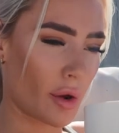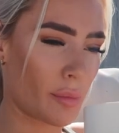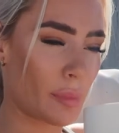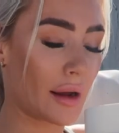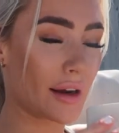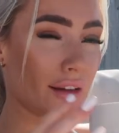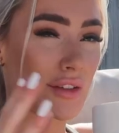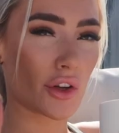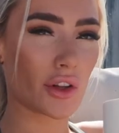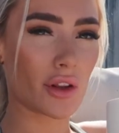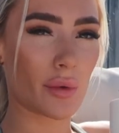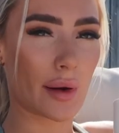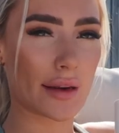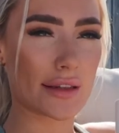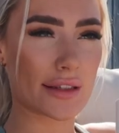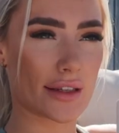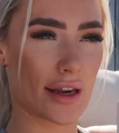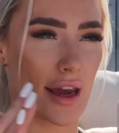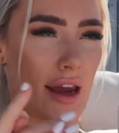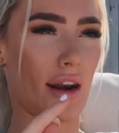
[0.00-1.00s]
But it's only
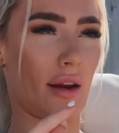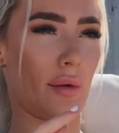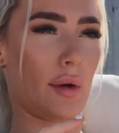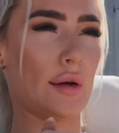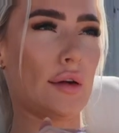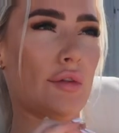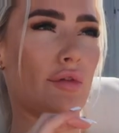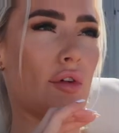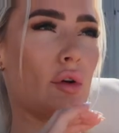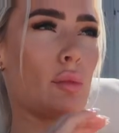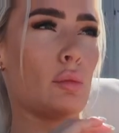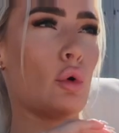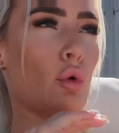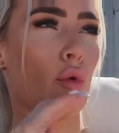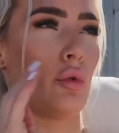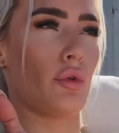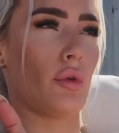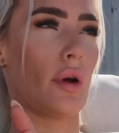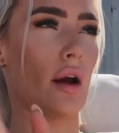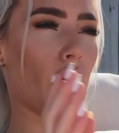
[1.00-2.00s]
Wednesday and I'm going to film
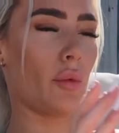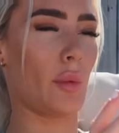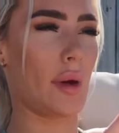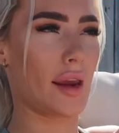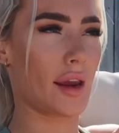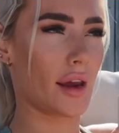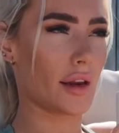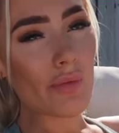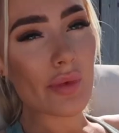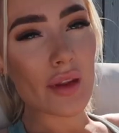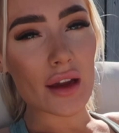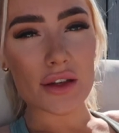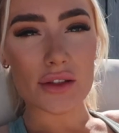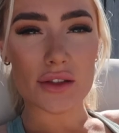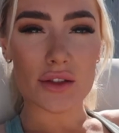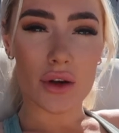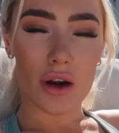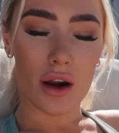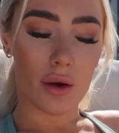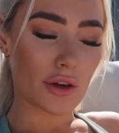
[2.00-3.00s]
all throughout the weekend. I
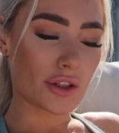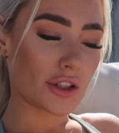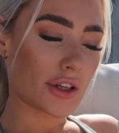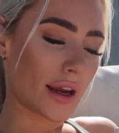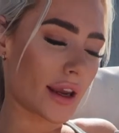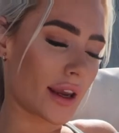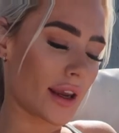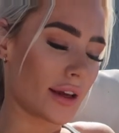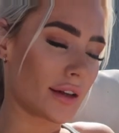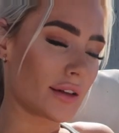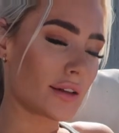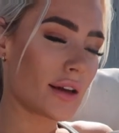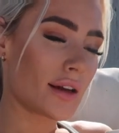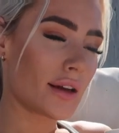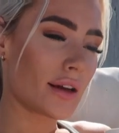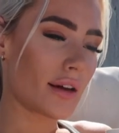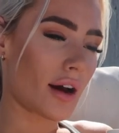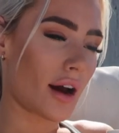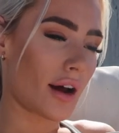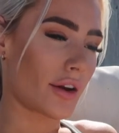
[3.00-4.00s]
just thought I would check in.
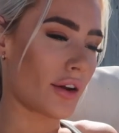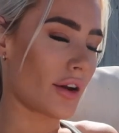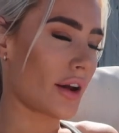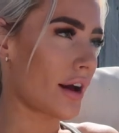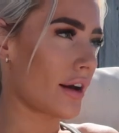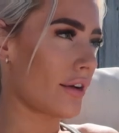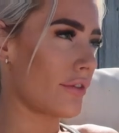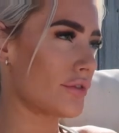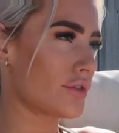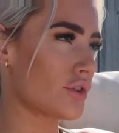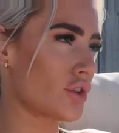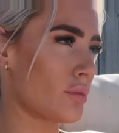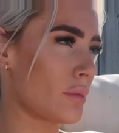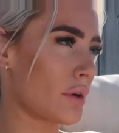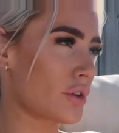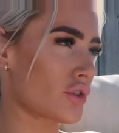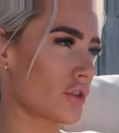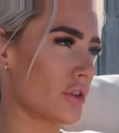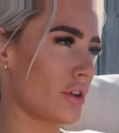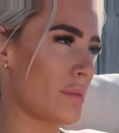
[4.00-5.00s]
I don't have too
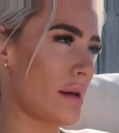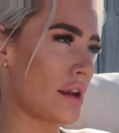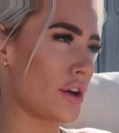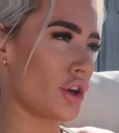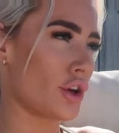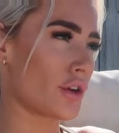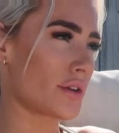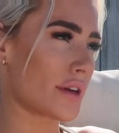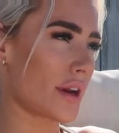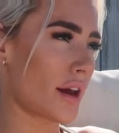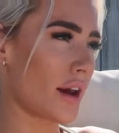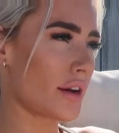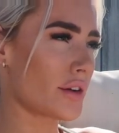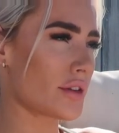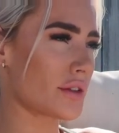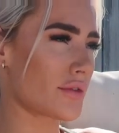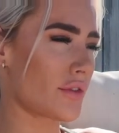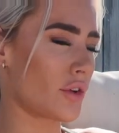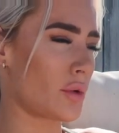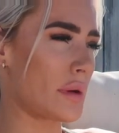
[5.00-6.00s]
much on the menu today.
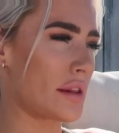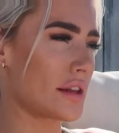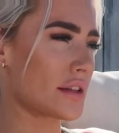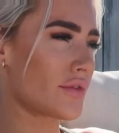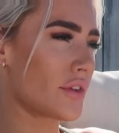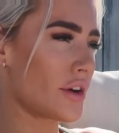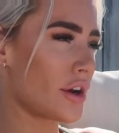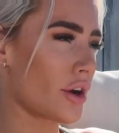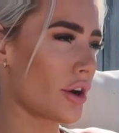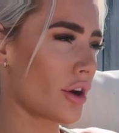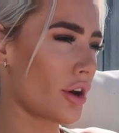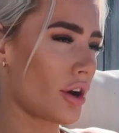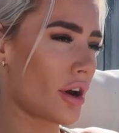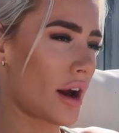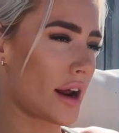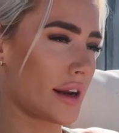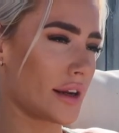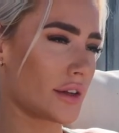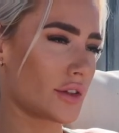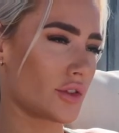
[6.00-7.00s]
Just filming this video.
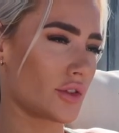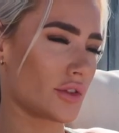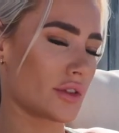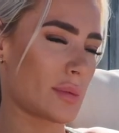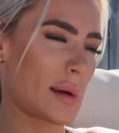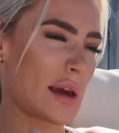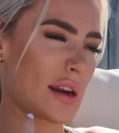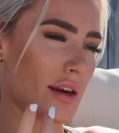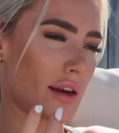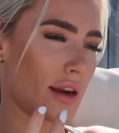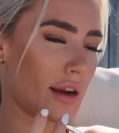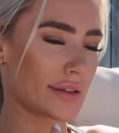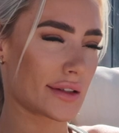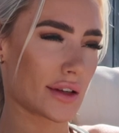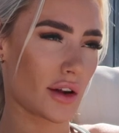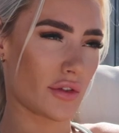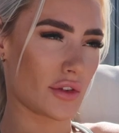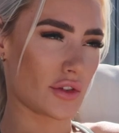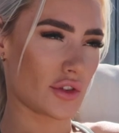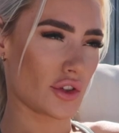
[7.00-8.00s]
I need to do some editing
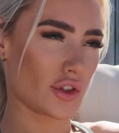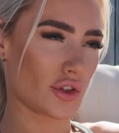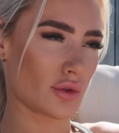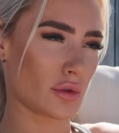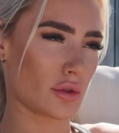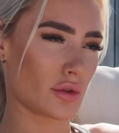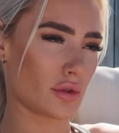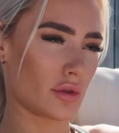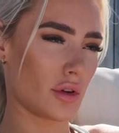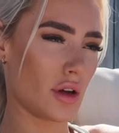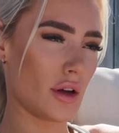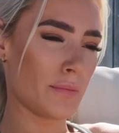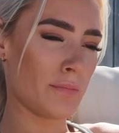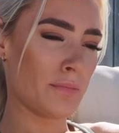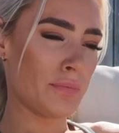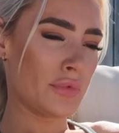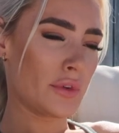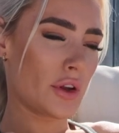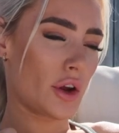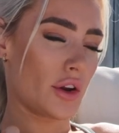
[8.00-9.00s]
stuff as usual.
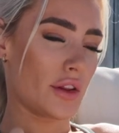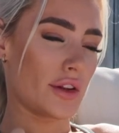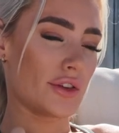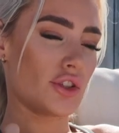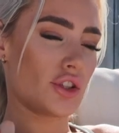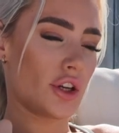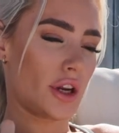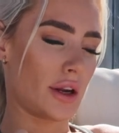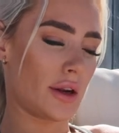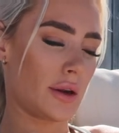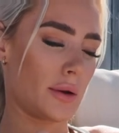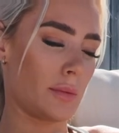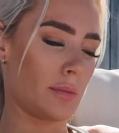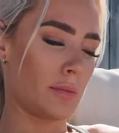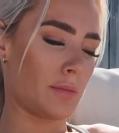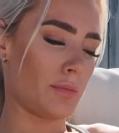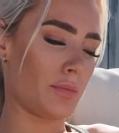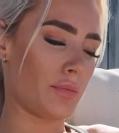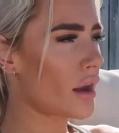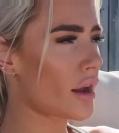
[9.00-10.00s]
Go to the
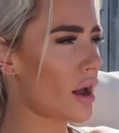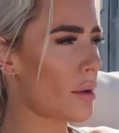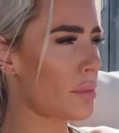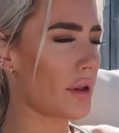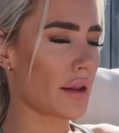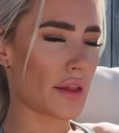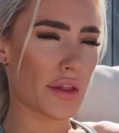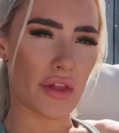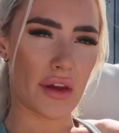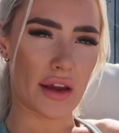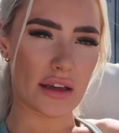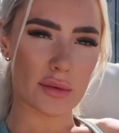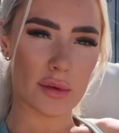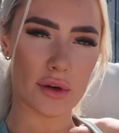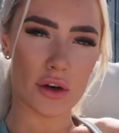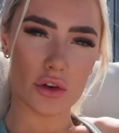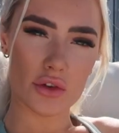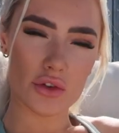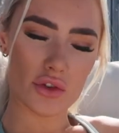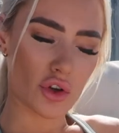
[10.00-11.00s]
gym. A couple other things, but
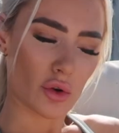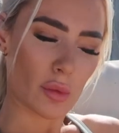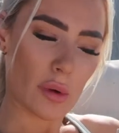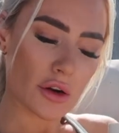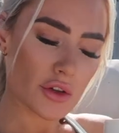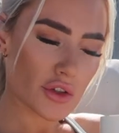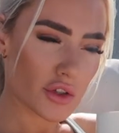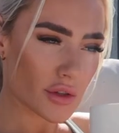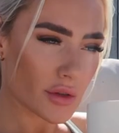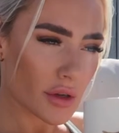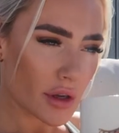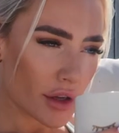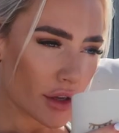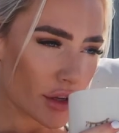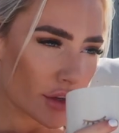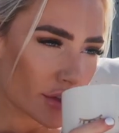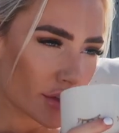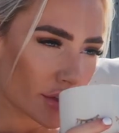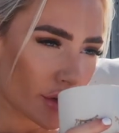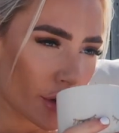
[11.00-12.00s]
not too much.
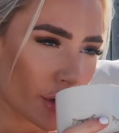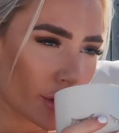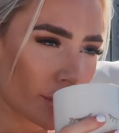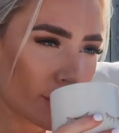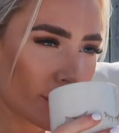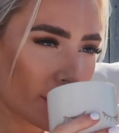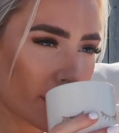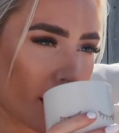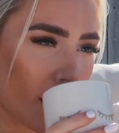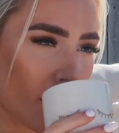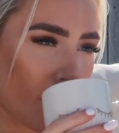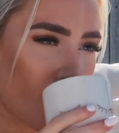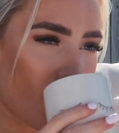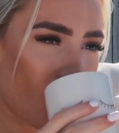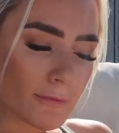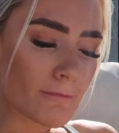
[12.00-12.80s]
So, yeah.